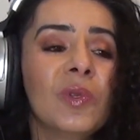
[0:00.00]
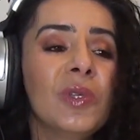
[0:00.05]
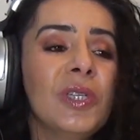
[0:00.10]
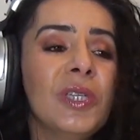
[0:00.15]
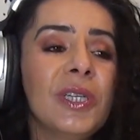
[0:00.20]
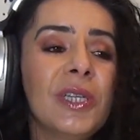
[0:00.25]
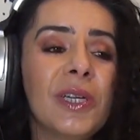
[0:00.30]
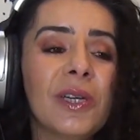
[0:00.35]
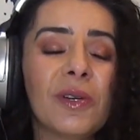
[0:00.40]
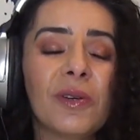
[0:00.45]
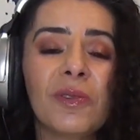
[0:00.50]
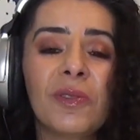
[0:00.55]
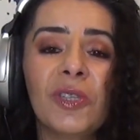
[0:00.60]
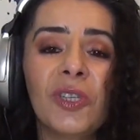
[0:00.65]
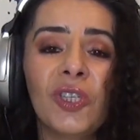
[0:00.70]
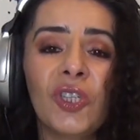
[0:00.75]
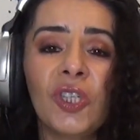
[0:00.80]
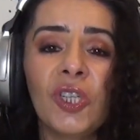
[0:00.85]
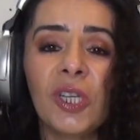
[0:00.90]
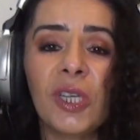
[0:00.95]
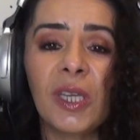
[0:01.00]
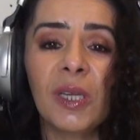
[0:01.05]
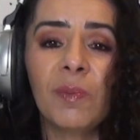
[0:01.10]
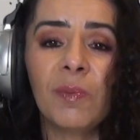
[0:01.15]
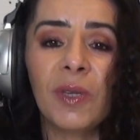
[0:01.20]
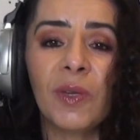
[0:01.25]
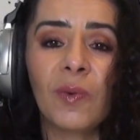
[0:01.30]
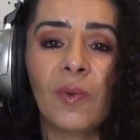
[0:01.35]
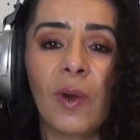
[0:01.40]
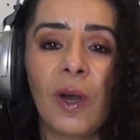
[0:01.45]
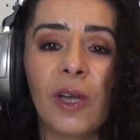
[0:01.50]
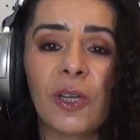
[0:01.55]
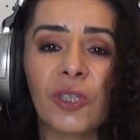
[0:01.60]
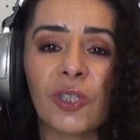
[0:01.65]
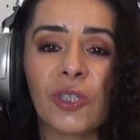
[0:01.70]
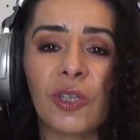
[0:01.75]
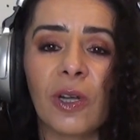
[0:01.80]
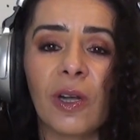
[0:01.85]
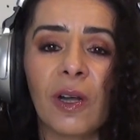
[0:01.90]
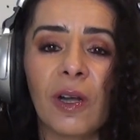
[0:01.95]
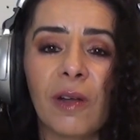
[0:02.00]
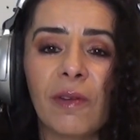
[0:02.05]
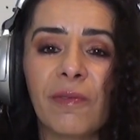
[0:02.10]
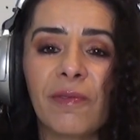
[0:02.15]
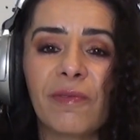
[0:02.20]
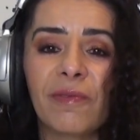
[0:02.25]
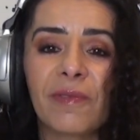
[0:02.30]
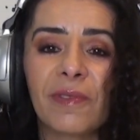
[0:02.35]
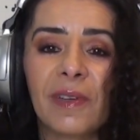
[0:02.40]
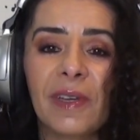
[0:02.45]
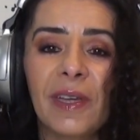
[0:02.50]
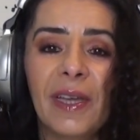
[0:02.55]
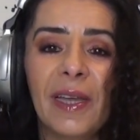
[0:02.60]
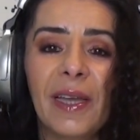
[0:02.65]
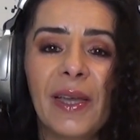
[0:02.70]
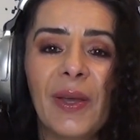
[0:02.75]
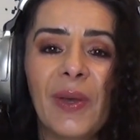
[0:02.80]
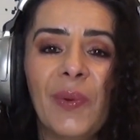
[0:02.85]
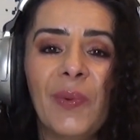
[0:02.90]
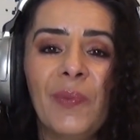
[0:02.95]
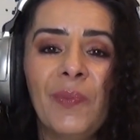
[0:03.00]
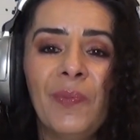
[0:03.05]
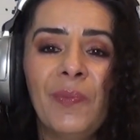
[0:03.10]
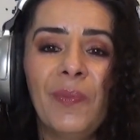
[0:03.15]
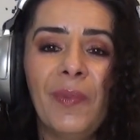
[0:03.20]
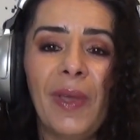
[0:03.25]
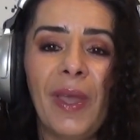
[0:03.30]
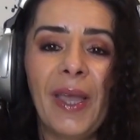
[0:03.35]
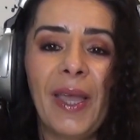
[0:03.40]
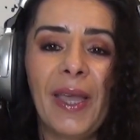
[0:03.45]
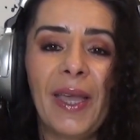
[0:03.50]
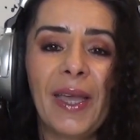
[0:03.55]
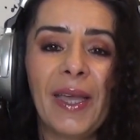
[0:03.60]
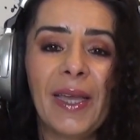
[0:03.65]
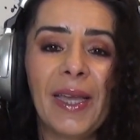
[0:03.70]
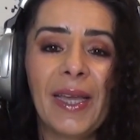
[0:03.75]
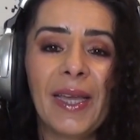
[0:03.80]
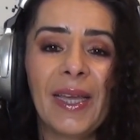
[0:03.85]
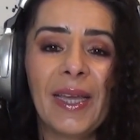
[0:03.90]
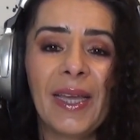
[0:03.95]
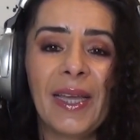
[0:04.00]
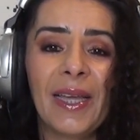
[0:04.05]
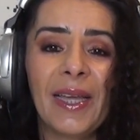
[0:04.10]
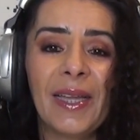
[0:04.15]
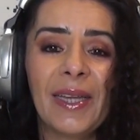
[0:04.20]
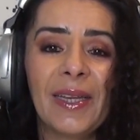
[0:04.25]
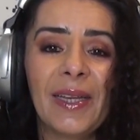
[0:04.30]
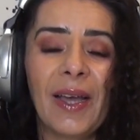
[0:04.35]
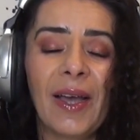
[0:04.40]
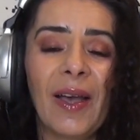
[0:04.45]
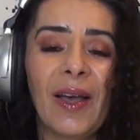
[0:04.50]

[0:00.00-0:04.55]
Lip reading: the shit can be washed off. And